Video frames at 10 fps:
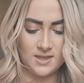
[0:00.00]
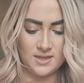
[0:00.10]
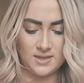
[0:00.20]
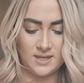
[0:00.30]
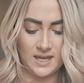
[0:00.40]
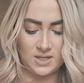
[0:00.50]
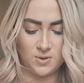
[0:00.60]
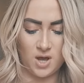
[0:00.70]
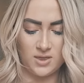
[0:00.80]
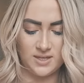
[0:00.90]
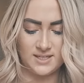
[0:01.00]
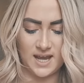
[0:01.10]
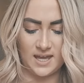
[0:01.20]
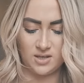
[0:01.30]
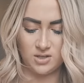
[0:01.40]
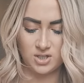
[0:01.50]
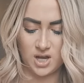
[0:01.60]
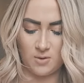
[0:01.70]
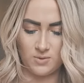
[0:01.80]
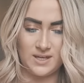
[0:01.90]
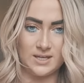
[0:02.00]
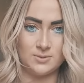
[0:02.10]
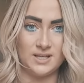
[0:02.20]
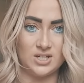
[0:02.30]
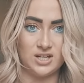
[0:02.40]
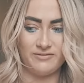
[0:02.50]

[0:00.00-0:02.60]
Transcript: These were on the sale, so these were literally